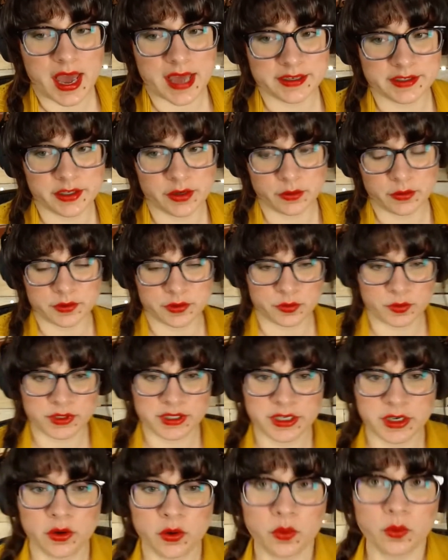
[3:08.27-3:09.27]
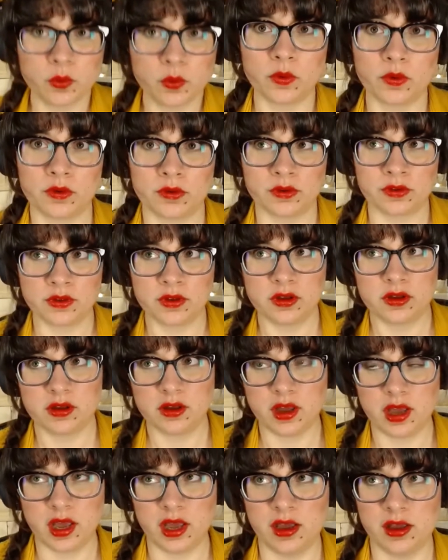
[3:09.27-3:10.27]
And so it was really cool
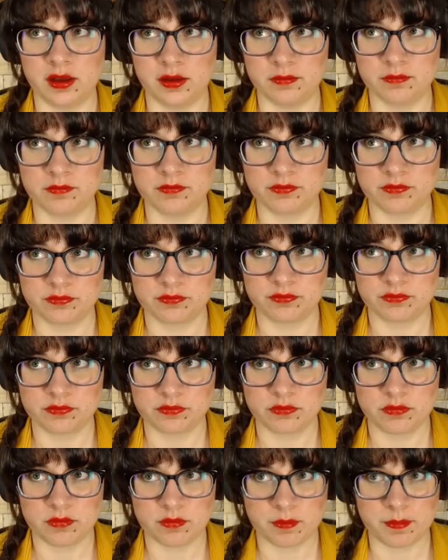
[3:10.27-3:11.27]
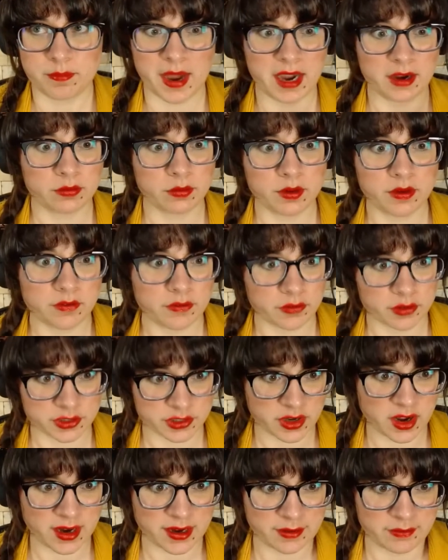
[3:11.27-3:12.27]
back when we
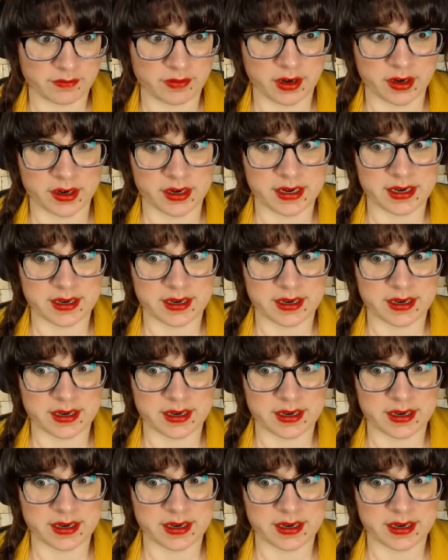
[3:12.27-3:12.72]
first got it.